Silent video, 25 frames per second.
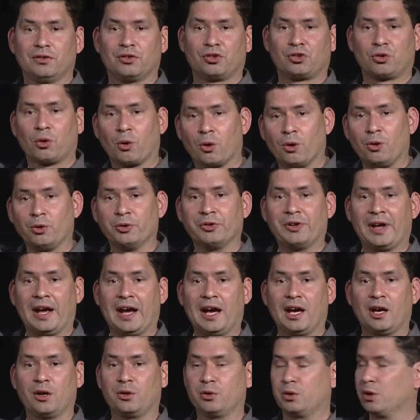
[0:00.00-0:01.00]
scroll
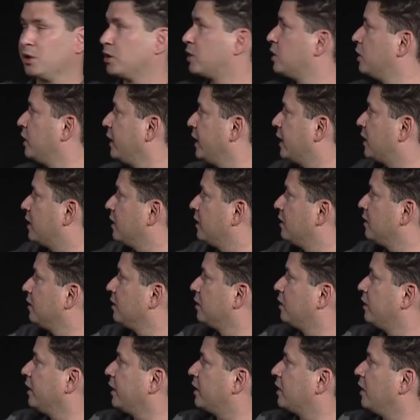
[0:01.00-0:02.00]
down or
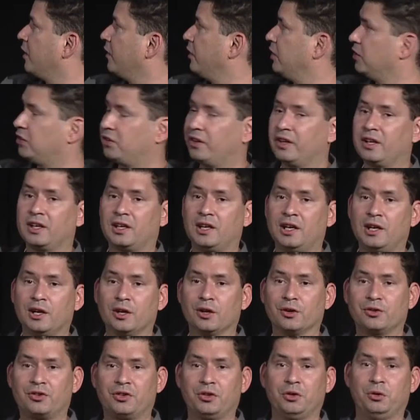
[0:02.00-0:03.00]
click on this link
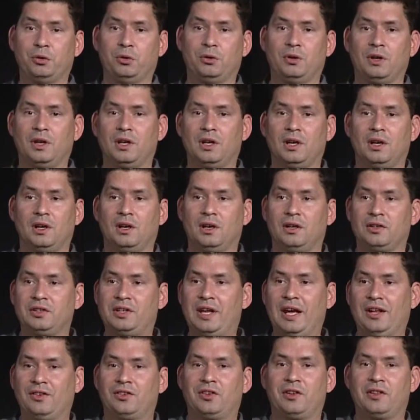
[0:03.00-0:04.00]
here to
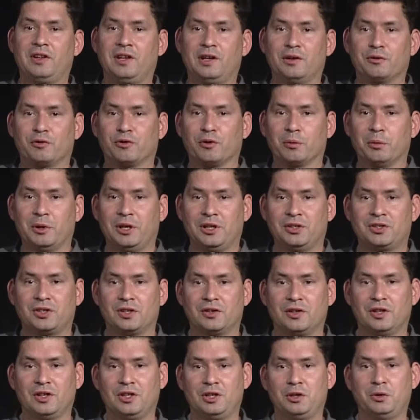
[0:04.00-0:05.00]
get to the
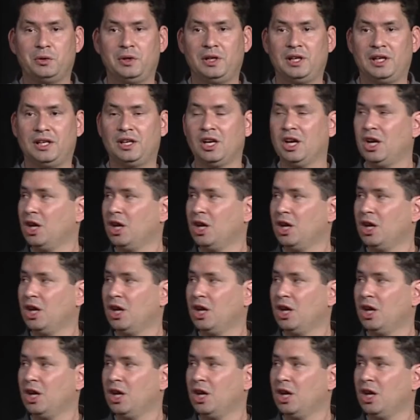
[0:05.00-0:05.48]
information that you need.